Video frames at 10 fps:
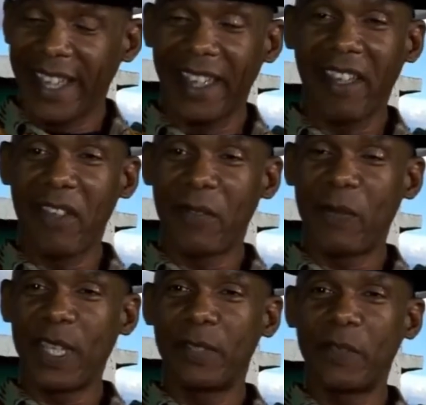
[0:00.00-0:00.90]

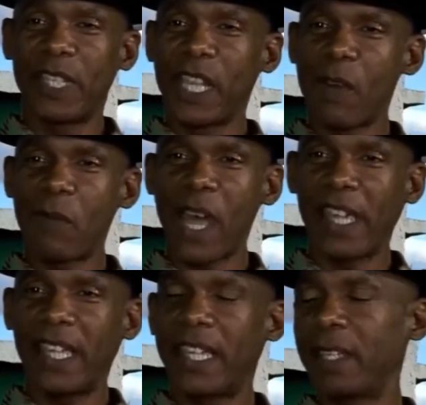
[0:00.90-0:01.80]
But not by
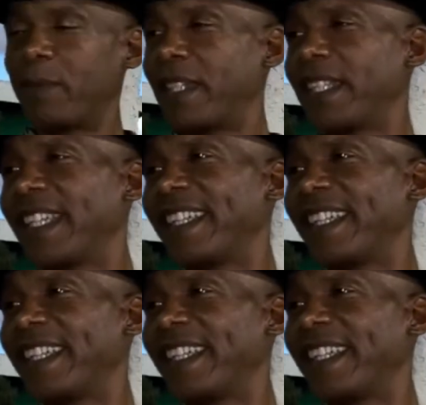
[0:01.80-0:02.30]
LAPD.